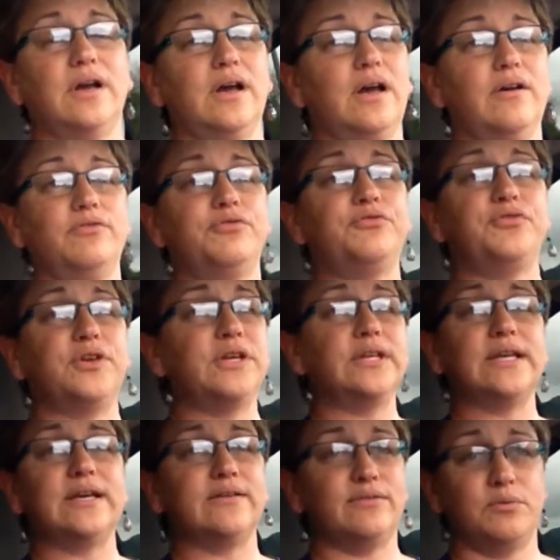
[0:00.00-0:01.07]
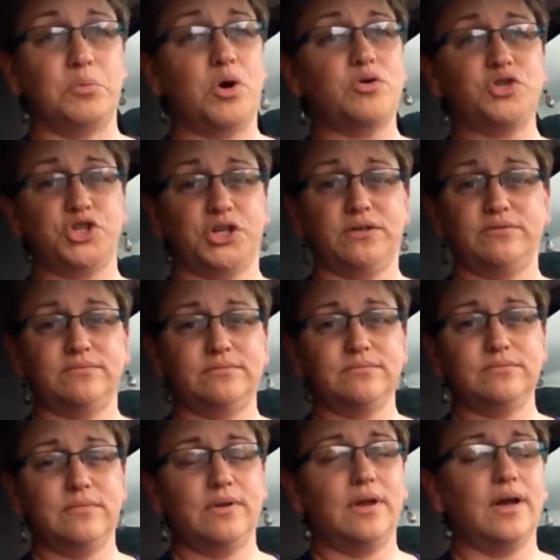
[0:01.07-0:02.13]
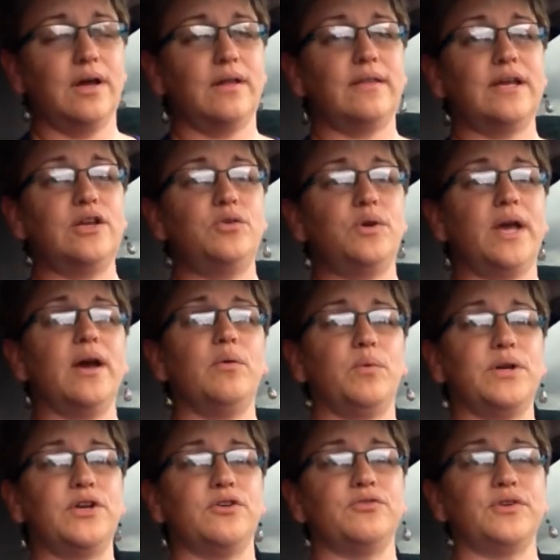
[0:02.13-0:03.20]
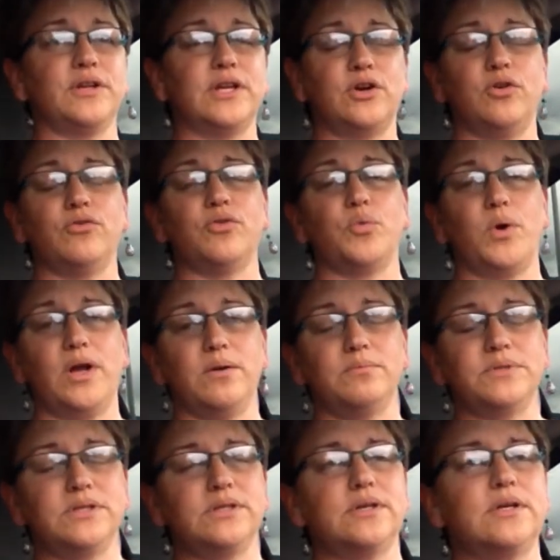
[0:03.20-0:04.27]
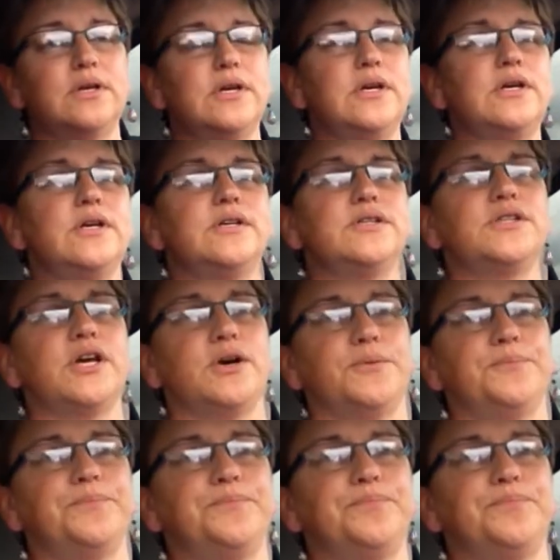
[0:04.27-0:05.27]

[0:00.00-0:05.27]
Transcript: of feeling of emotion that you get when you're feeling overwhelmed. So,